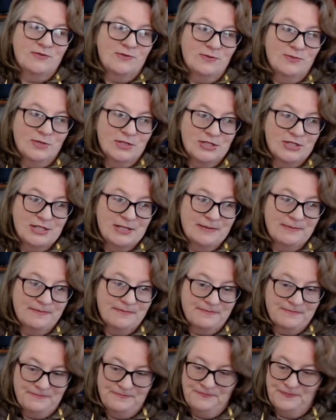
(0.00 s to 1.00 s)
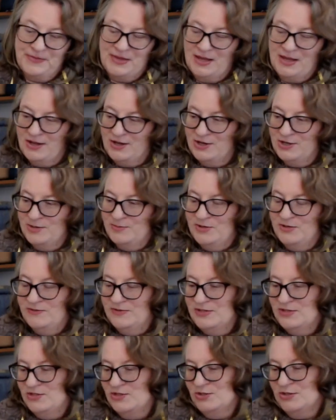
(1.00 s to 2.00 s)
watching. I hope you've
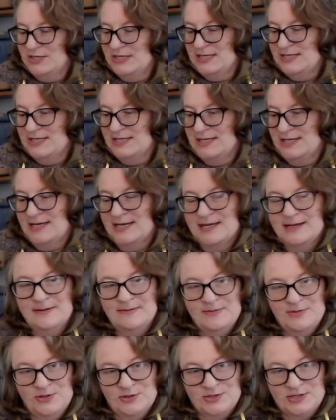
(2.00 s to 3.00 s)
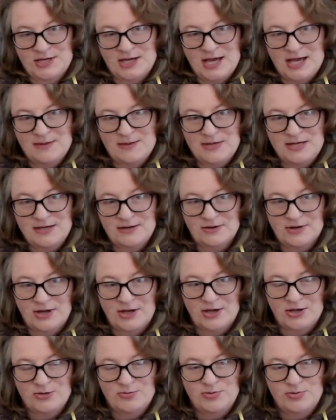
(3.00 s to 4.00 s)
enjoyed your time here. I
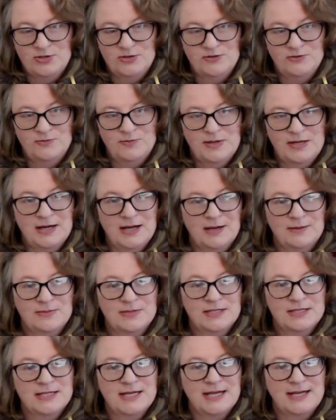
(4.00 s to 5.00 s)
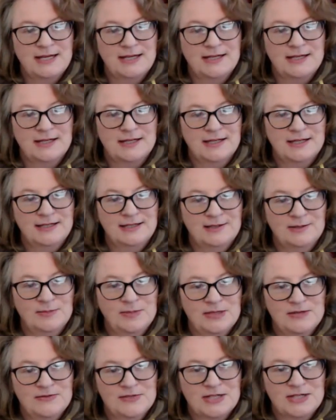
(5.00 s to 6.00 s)
hope you've been able to take a little
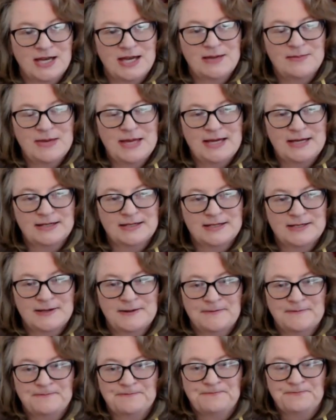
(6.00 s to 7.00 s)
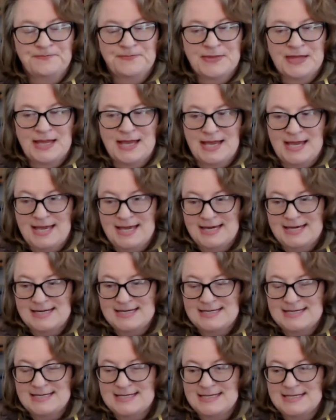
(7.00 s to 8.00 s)
bit of time out
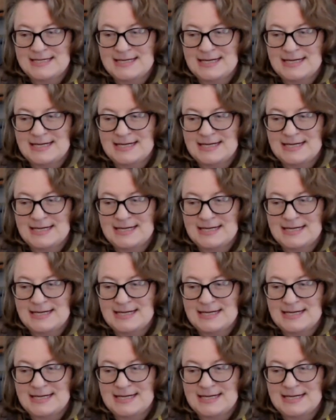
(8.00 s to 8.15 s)
and